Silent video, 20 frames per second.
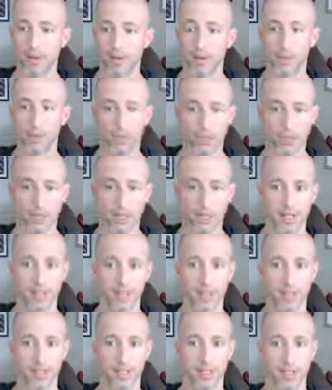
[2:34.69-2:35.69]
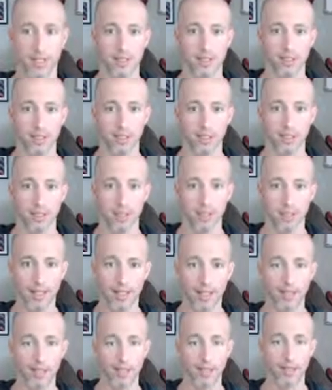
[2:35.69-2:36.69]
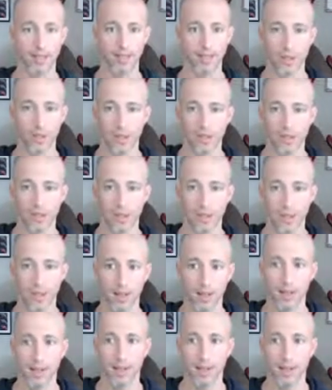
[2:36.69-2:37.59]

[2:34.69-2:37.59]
exercise, all these things are in line, there's going to be